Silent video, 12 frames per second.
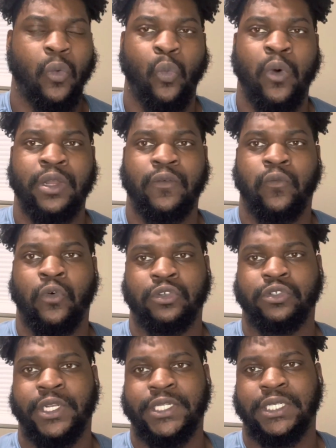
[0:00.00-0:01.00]
1-4
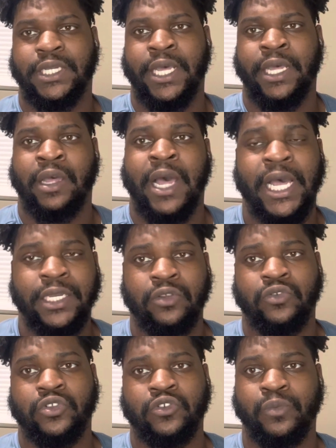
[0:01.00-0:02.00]
trades a day. I
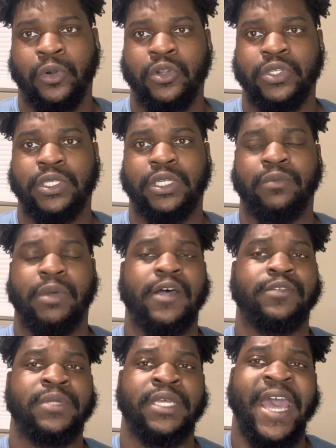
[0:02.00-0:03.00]
do 2 personally, but I
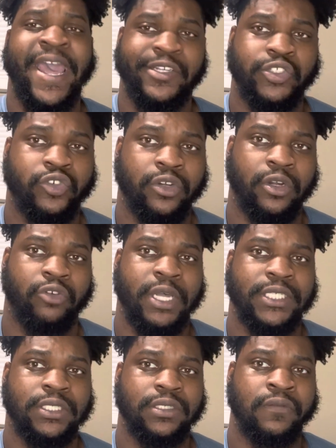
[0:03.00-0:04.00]
was being extra
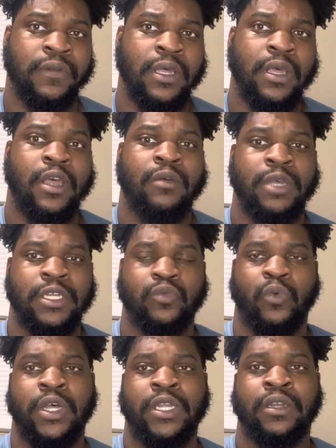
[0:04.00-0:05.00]
aggressive because
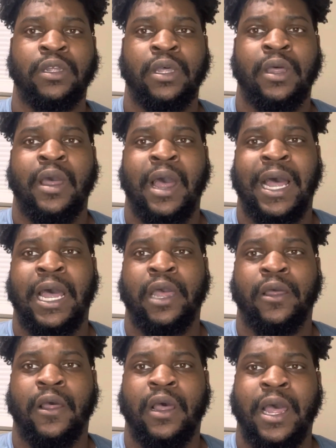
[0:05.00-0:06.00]
one,
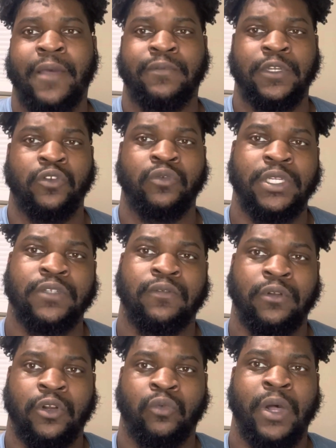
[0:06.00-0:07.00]
I've been doing this for a
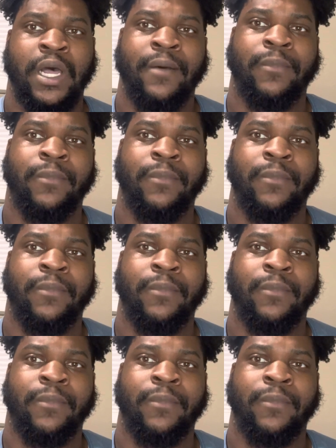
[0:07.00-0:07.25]
little while.